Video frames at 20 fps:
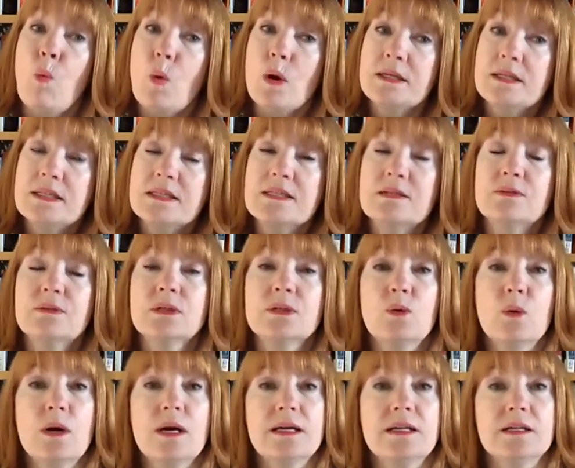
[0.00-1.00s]
What does it
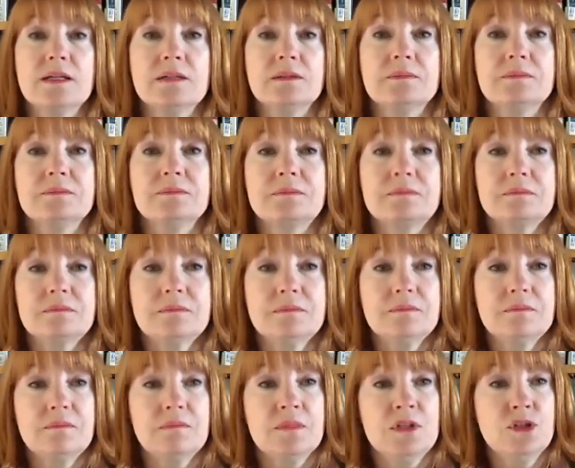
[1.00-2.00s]
require?
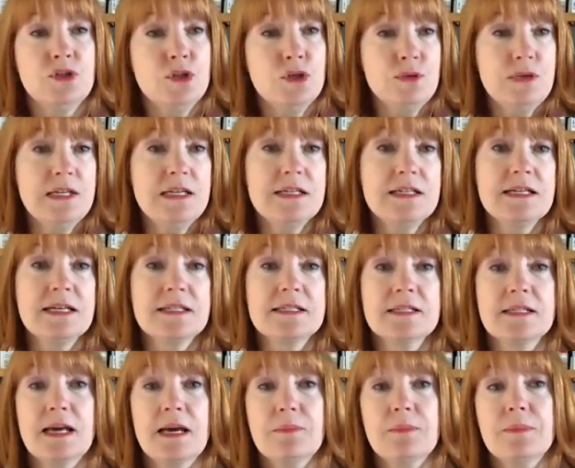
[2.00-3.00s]
Do you need a
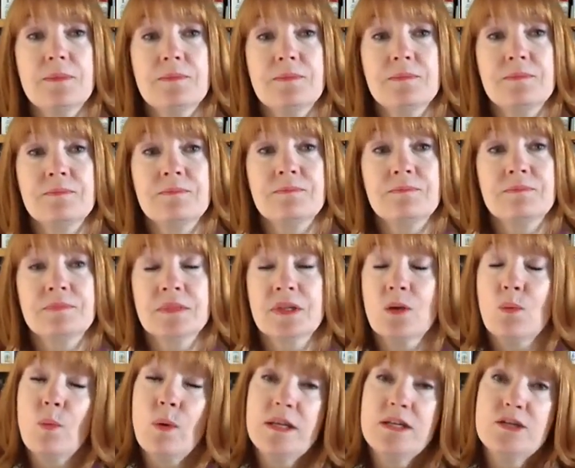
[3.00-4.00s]
test lab?
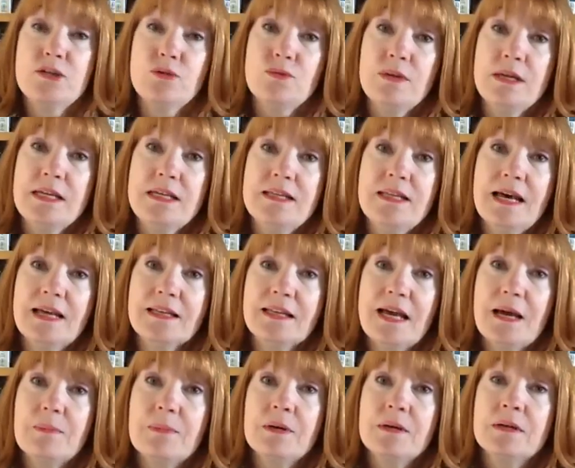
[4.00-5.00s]
When do you need that
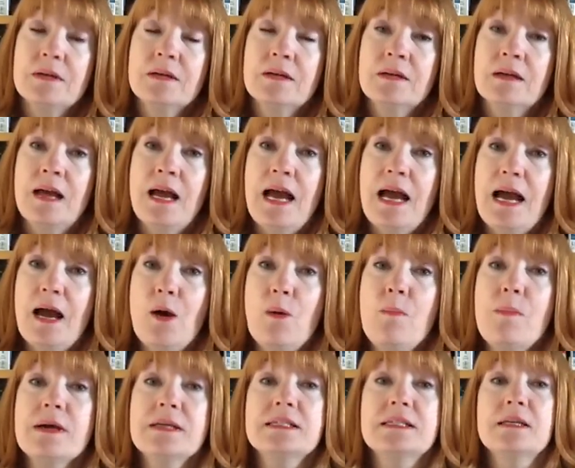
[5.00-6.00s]
lab? How
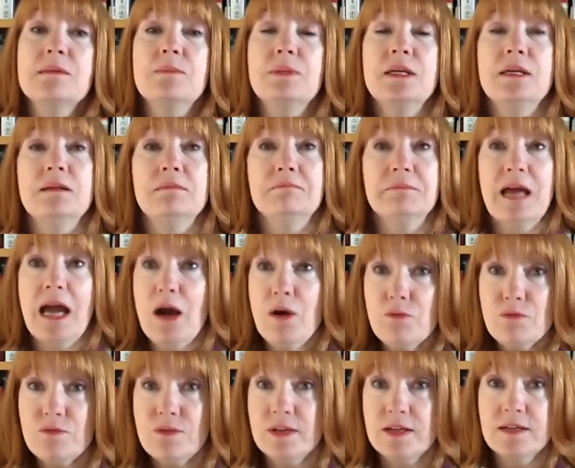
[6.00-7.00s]
must it be
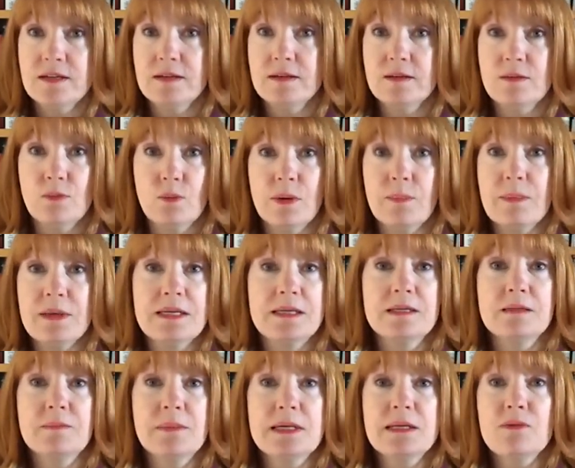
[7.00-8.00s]
outfitted?
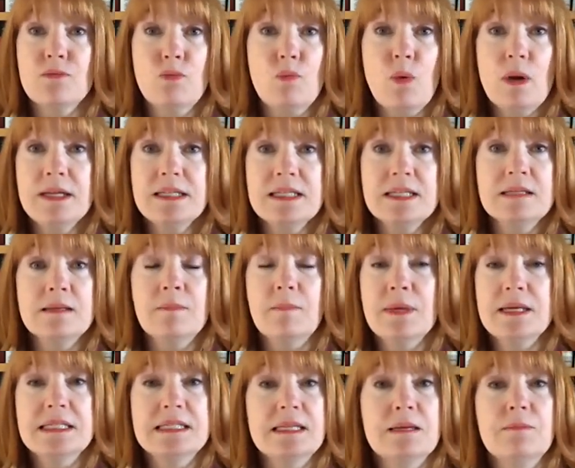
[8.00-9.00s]
What
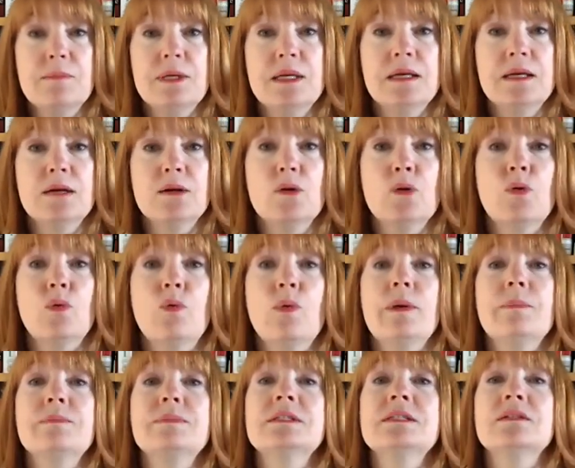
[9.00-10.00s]
must it be
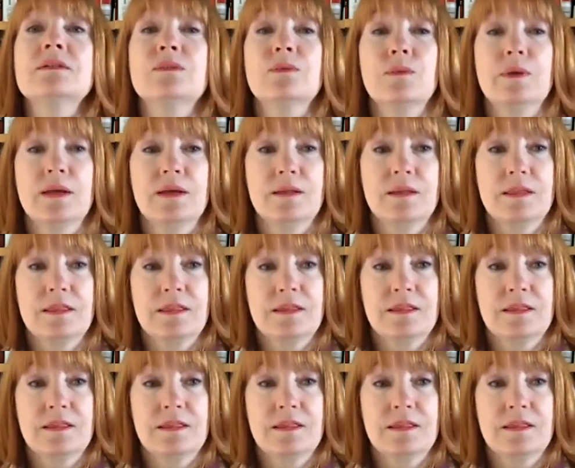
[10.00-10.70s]
equipped with?